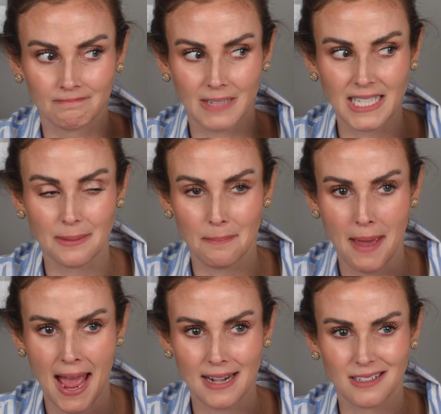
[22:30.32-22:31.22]
It's a
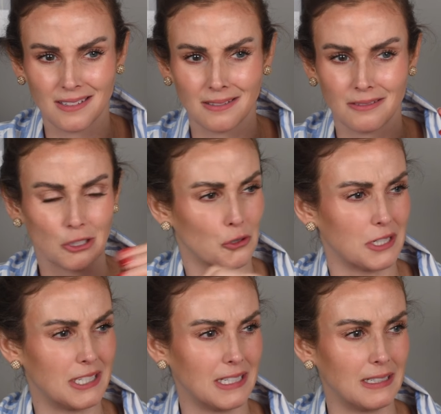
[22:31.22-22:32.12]
matte,
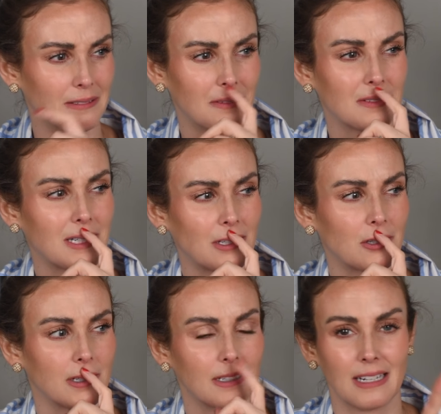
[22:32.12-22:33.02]
greasy
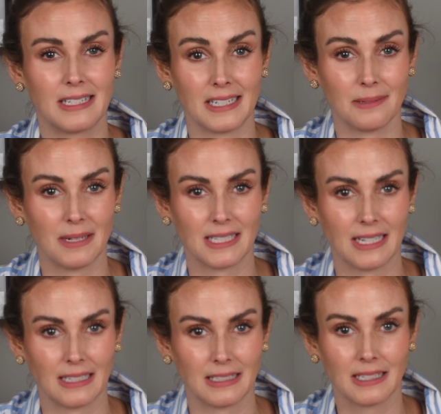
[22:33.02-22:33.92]
sunscreen. It doesn't make
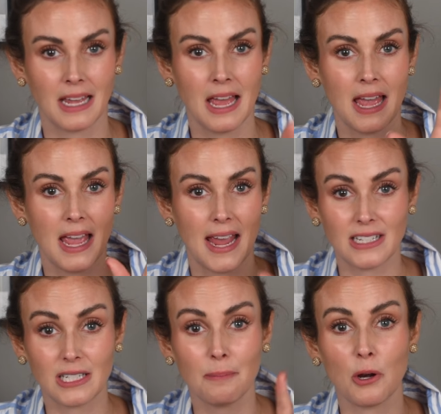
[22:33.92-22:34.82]
sense.
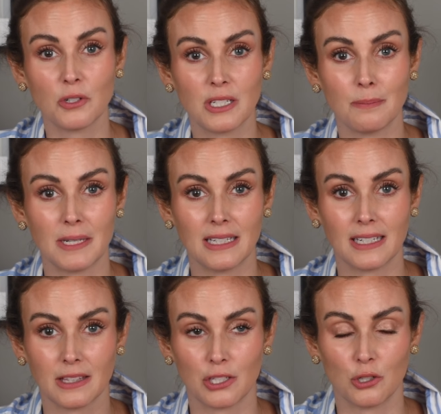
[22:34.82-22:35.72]
It's supposed to be
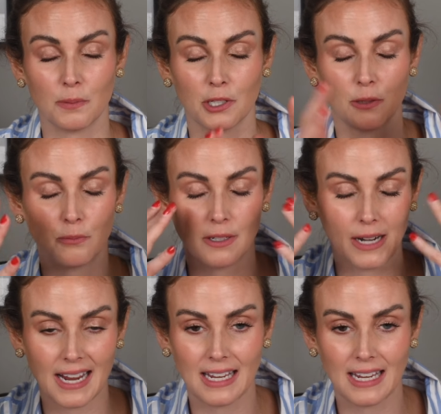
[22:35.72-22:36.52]
like the Supergoop one. I